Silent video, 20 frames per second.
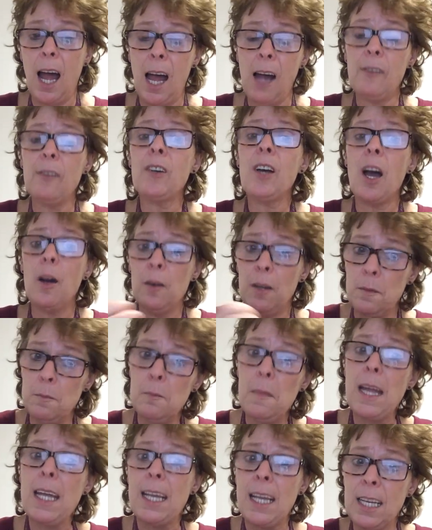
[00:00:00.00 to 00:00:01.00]
have a go at
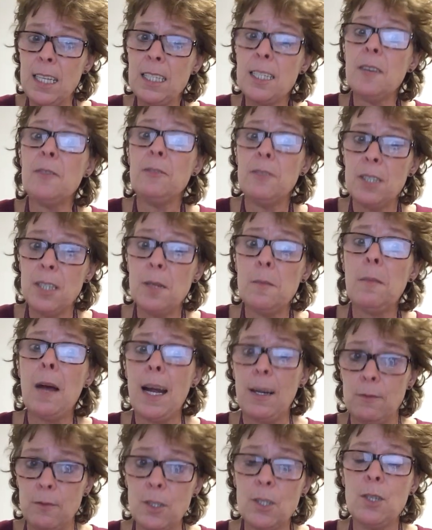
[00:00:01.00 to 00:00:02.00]
making different
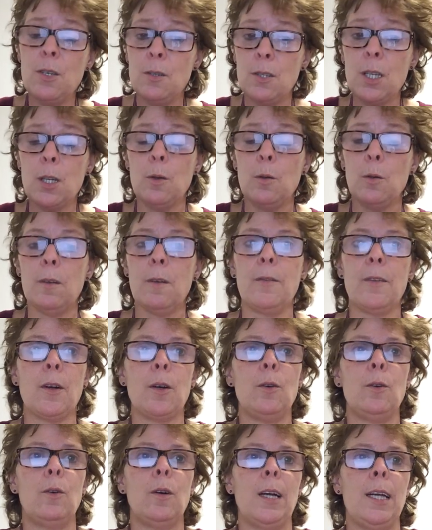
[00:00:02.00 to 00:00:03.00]
amounts using all of the
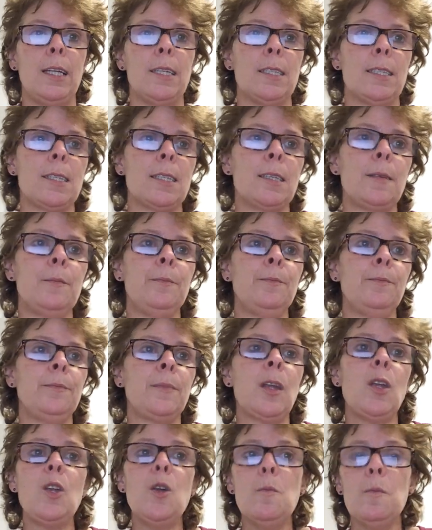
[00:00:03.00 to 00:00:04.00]
coins.
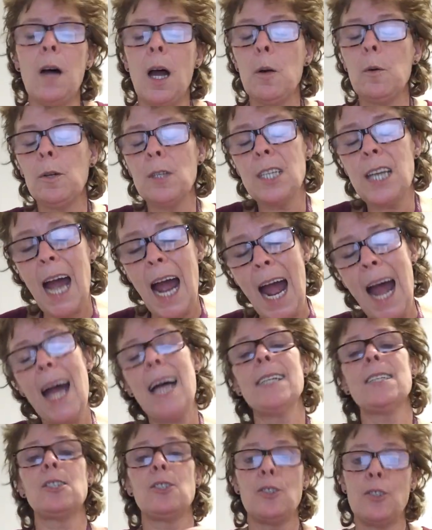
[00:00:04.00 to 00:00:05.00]
You might want to
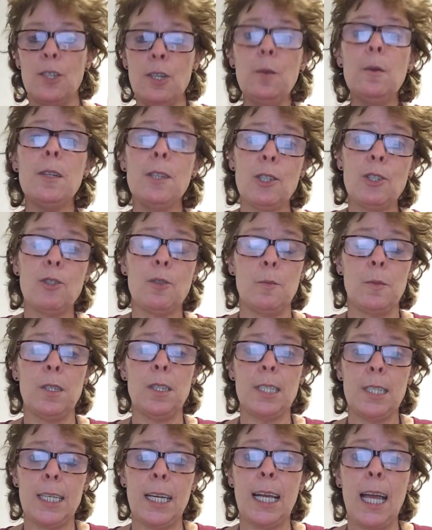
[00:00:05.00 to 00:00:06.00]
add 2
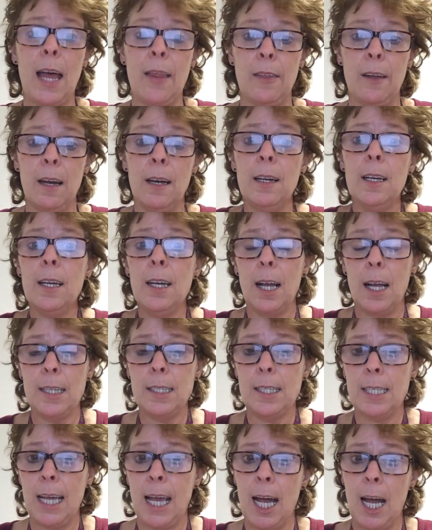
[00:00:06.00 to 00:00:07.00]
instruments together and
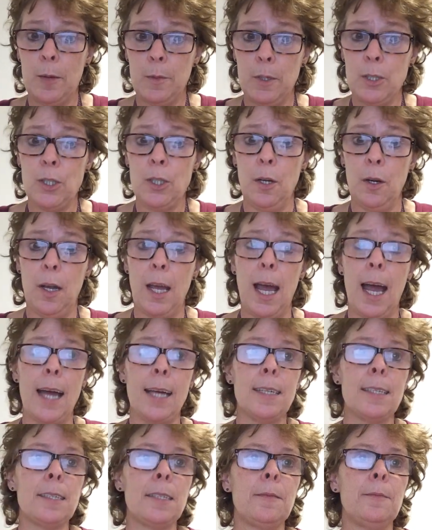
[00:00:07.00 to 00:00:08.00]
see how much you
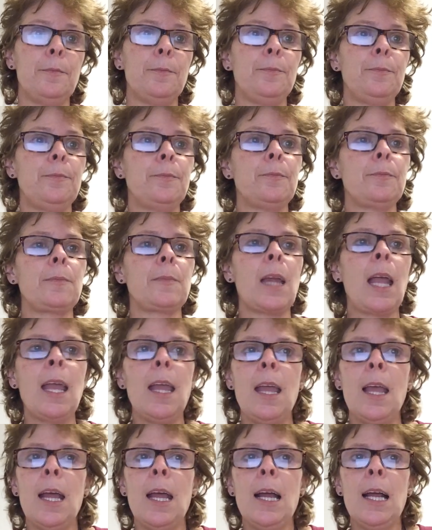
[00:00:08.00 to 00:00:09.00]
get.
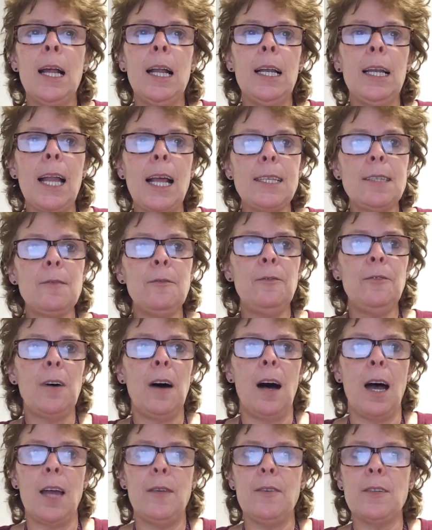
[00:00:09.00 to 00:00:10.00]
Lesson
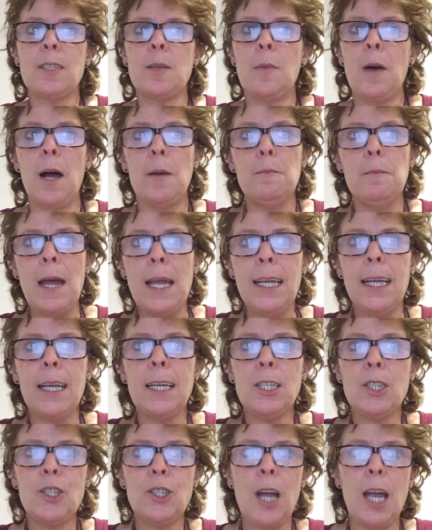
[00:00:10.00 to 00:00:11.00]
5 is about
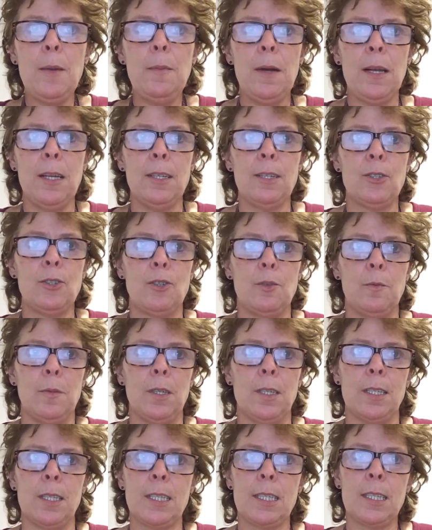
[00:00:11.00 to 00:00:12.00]
making shape
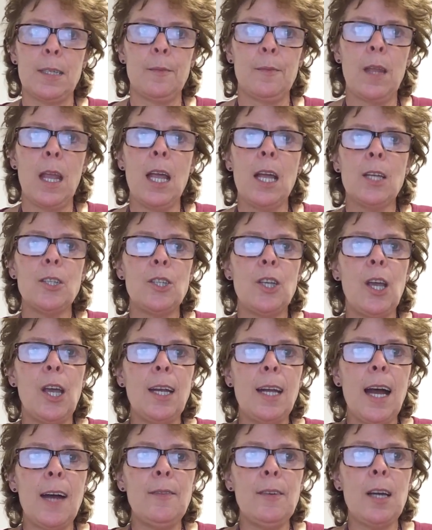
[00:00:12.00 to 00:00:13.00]
instruments. So you
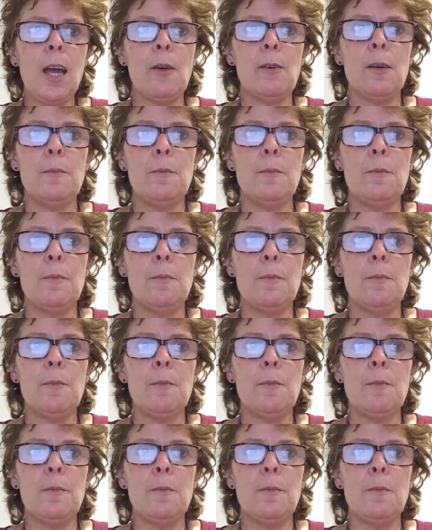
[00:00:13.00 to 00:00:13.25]
can have a go